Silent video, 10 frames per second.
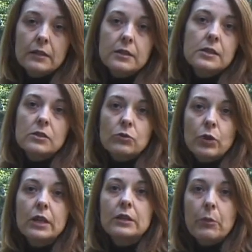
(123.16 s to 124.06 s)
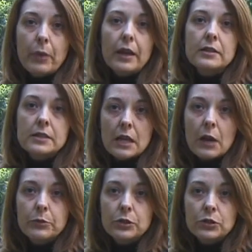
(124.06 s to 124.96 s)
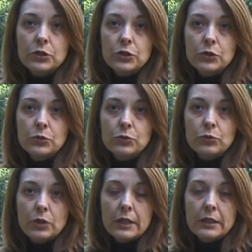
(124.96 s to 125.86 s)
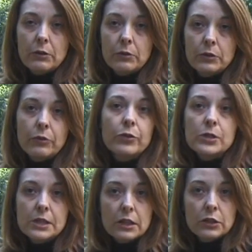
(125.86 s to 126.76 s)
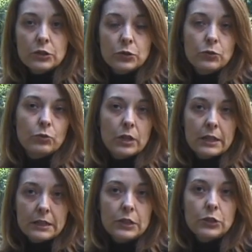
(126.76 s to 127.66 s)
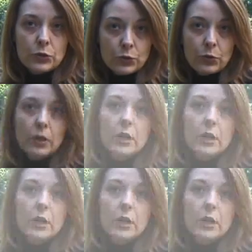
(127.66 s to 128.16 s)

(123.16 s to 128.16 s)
that this is really the main step that you really, the first thing that you really need to do.